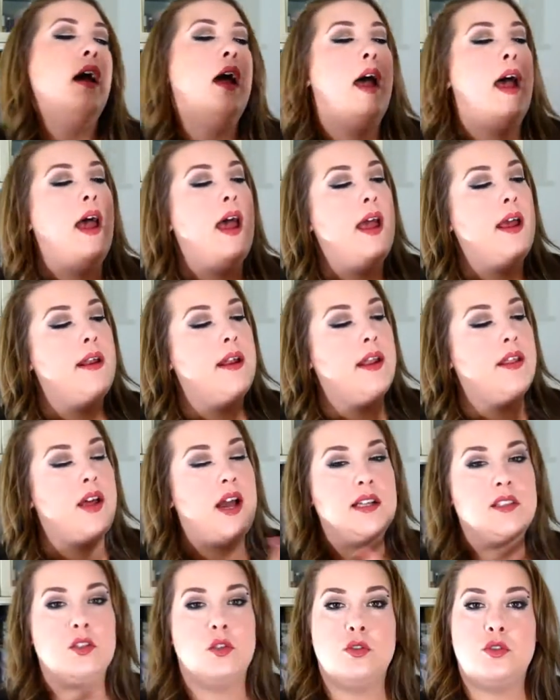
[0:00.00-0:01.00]
And
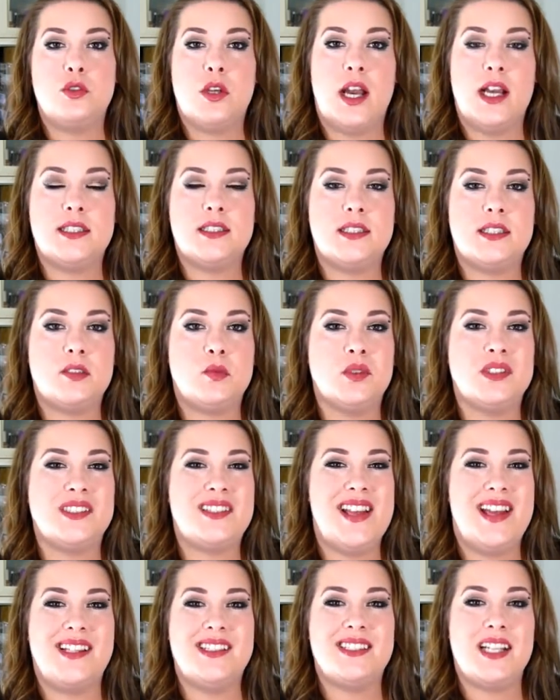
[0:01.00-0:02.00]
I told you guys that this was
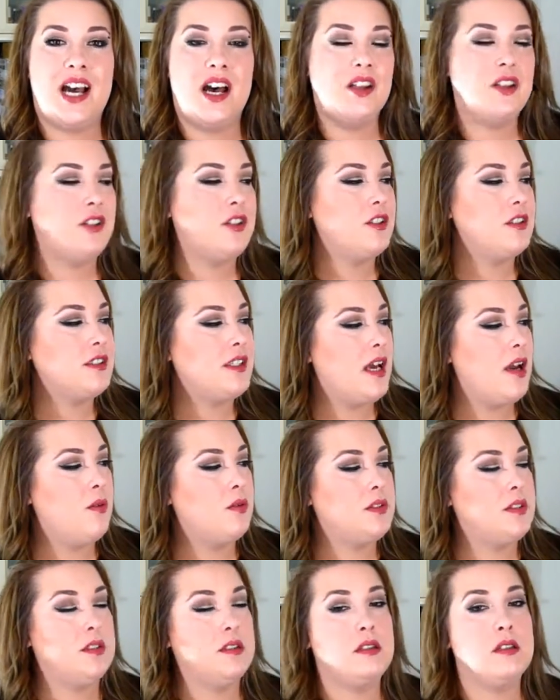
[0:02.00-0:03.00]
ten dollars. I
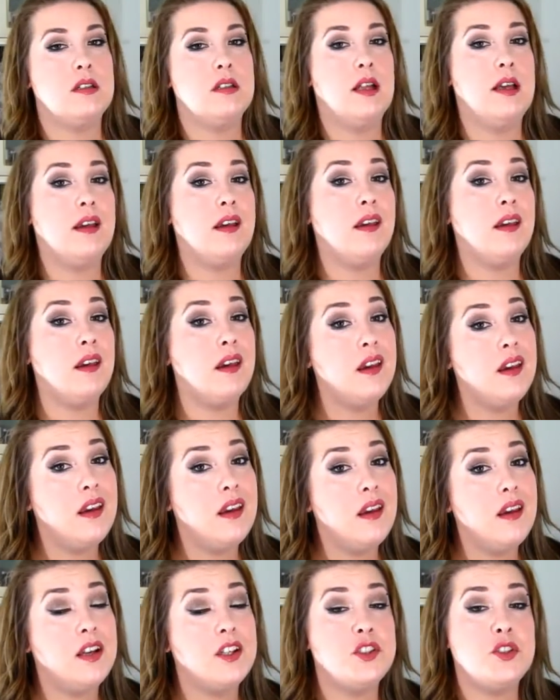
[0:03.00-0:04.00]
was a little like,
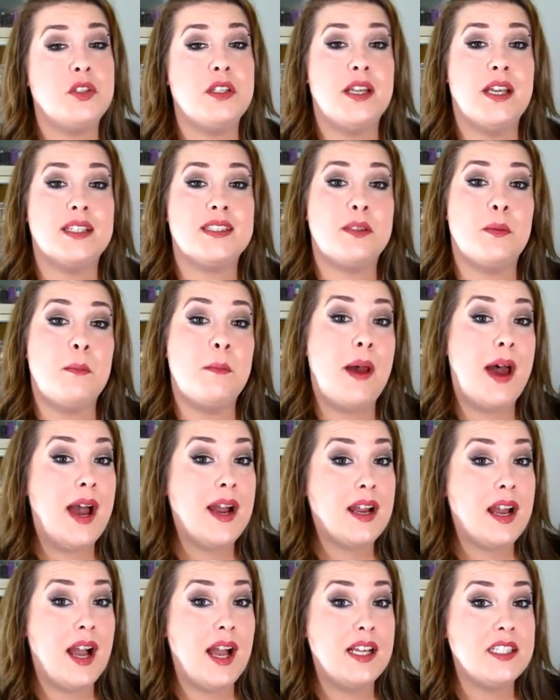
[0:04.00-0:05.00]
eh, because you can get some
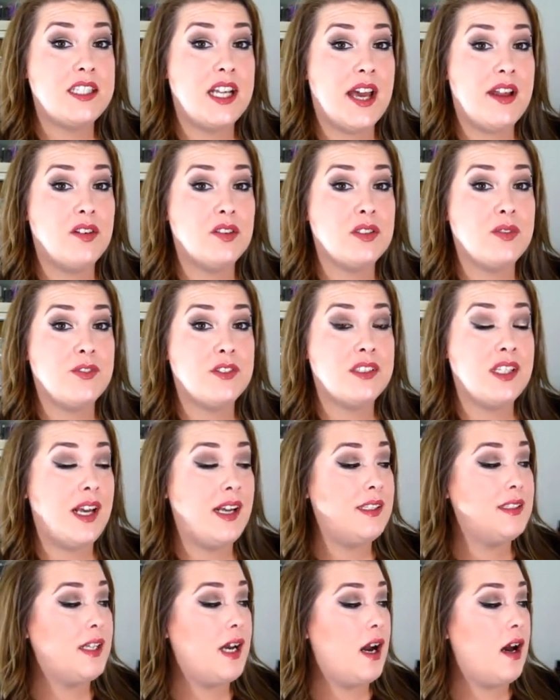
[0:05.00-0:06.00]
MAC eyeshadows for
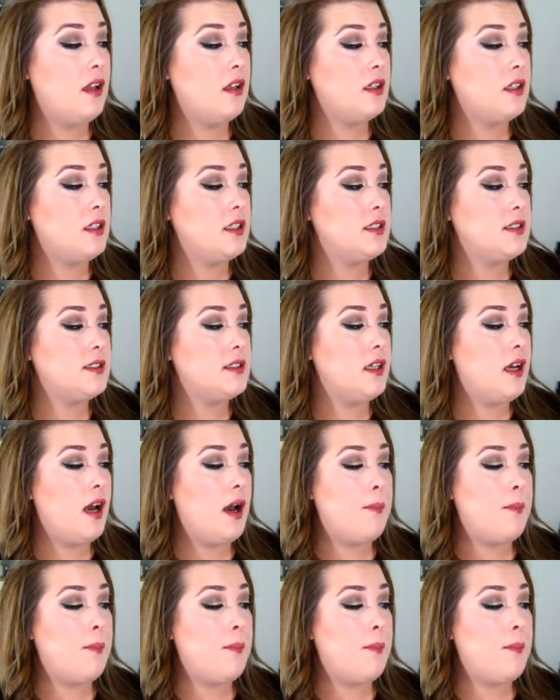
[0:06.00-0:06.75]
ten dollars.